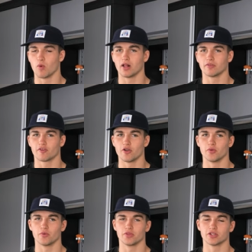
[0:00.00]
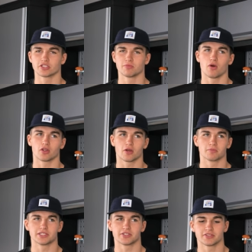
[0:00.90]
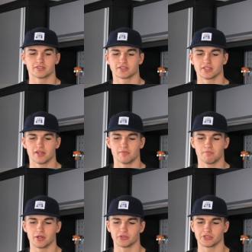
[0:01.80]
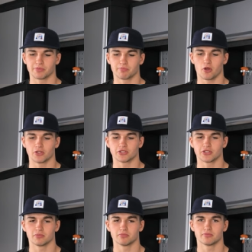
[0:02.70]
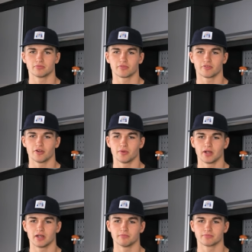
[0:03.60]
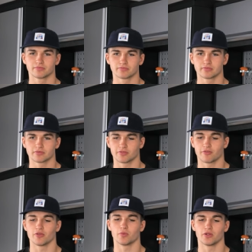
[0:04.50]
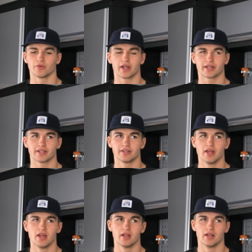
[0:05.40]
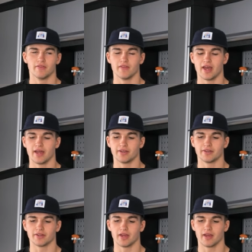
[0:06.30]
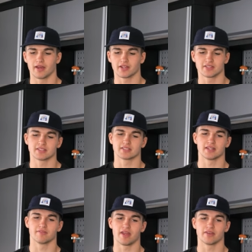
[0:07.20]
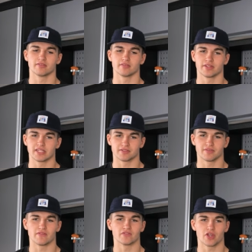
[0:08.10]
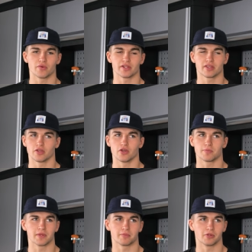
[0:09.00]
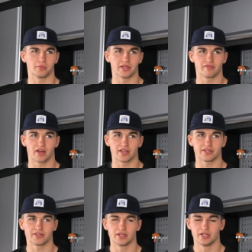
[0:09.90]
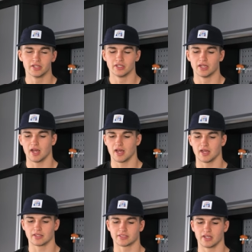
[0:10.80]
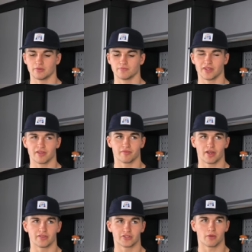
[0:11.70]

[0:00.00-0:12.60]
Well, through the smaller competitions to build your points up through the world ranking. And then, because it's an event, these events, only 30 people will be invited. So they invite the